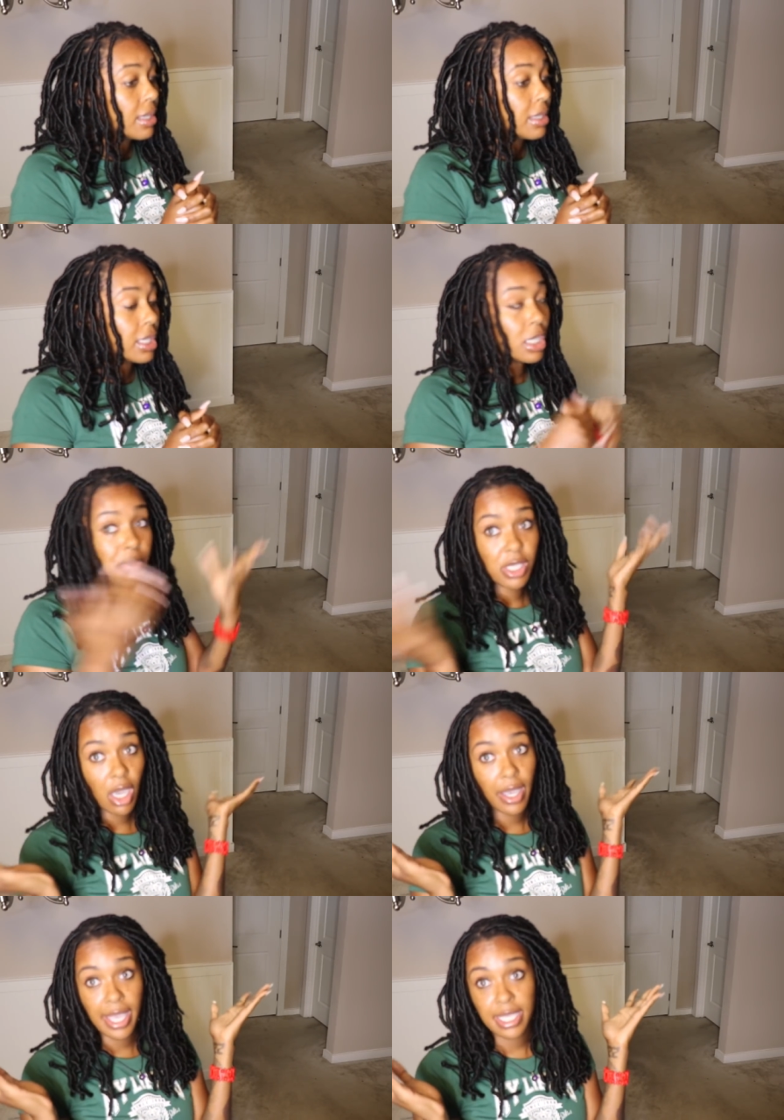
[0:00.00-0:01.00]
it could be
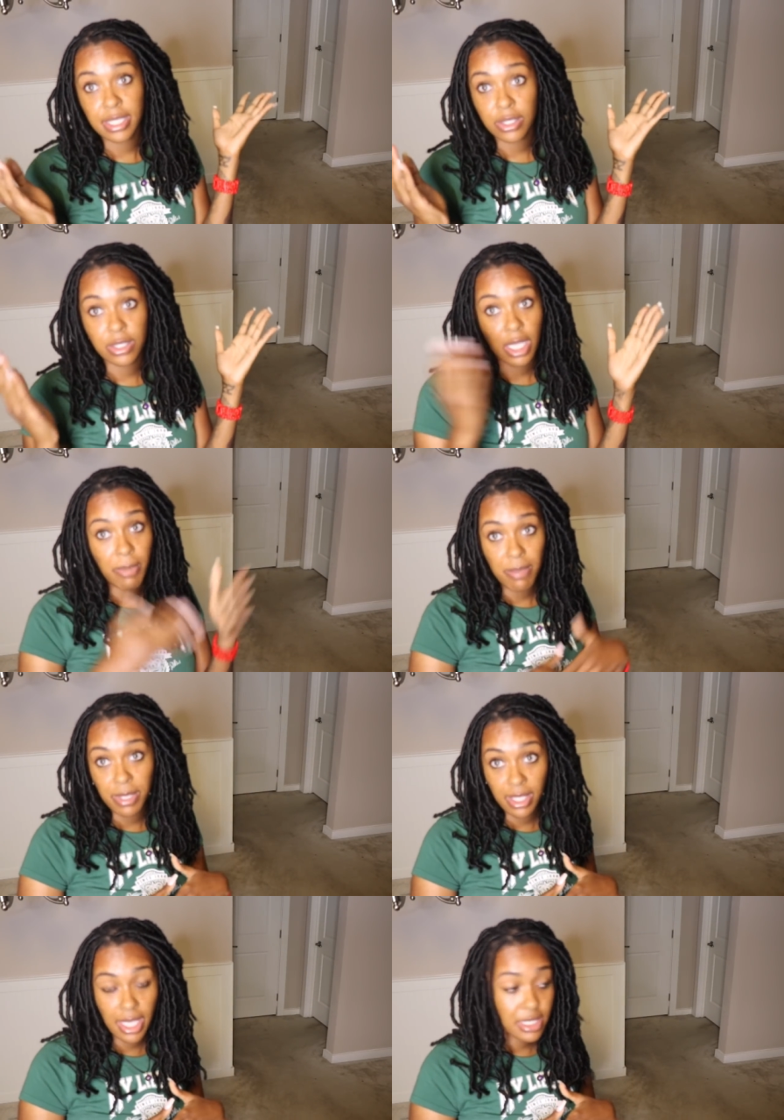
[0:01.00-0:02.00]
y'all ancestors. They might
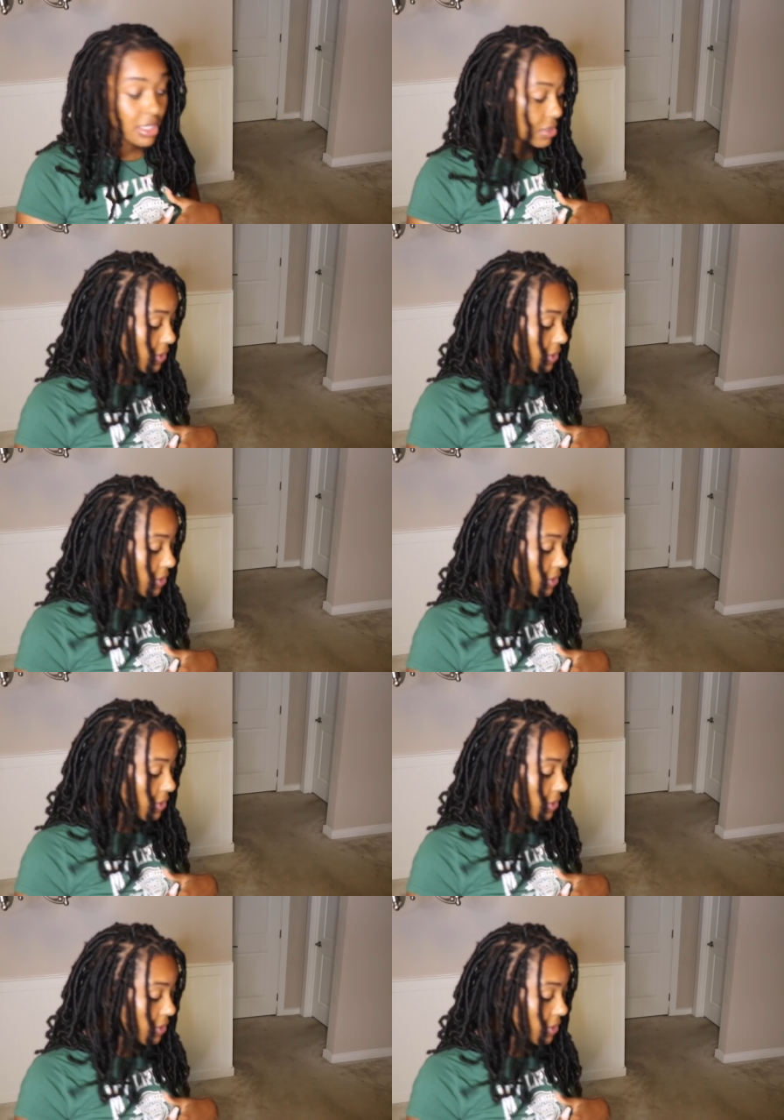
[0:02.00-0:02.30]
be against this